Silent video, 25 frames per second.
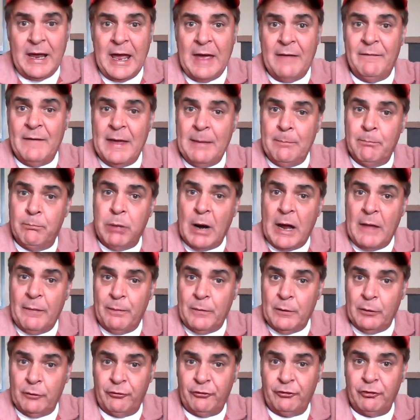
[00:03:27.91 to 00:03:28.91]
and they
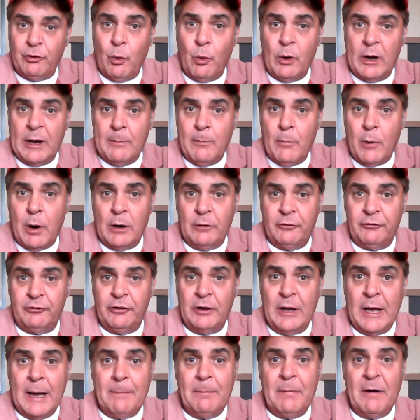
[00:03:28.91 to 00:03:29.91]
brought their scoring
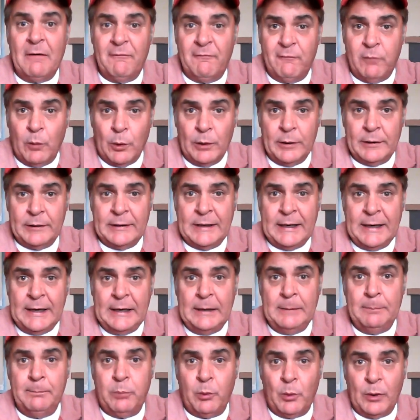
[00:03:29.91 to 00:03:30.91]
margin up
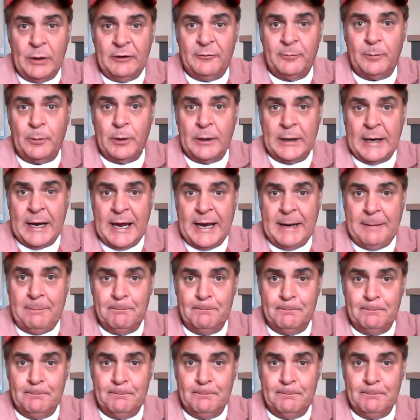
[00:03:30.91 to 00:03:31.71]
14 points per game.